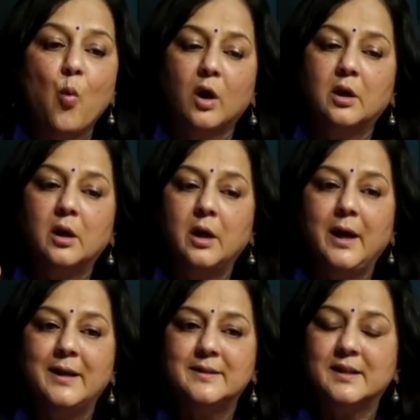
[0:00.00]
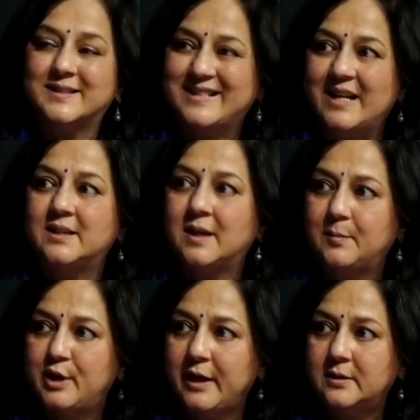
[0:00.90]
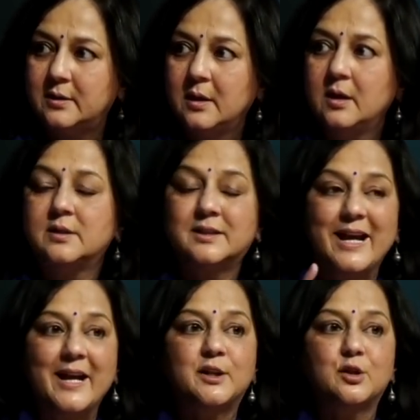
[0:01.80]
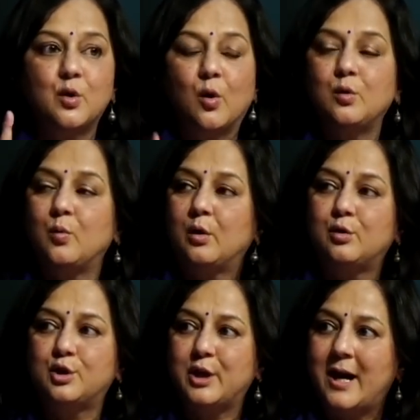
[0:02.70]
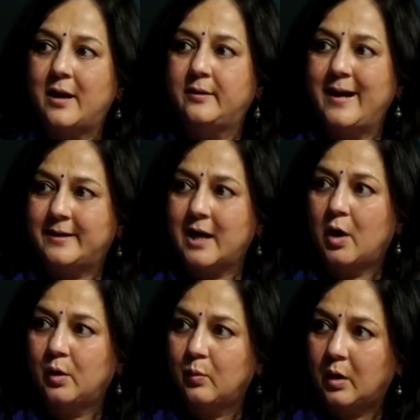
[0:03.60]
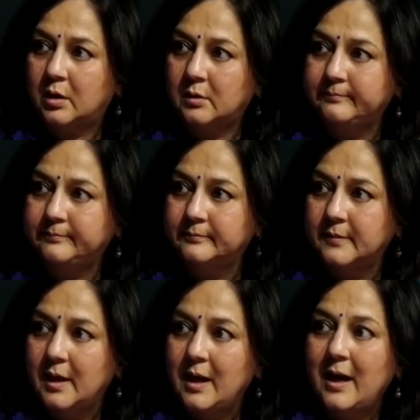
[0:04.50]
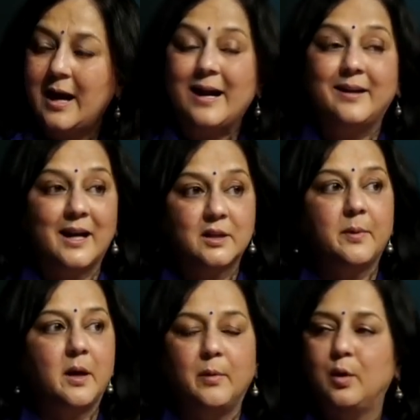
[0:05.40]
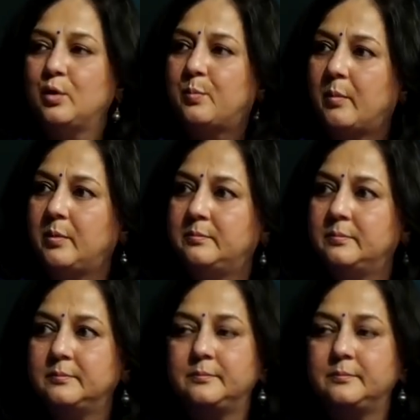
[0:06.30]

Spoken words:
Water is a state subject. States don't want to share data on water, and that's become a huge problem.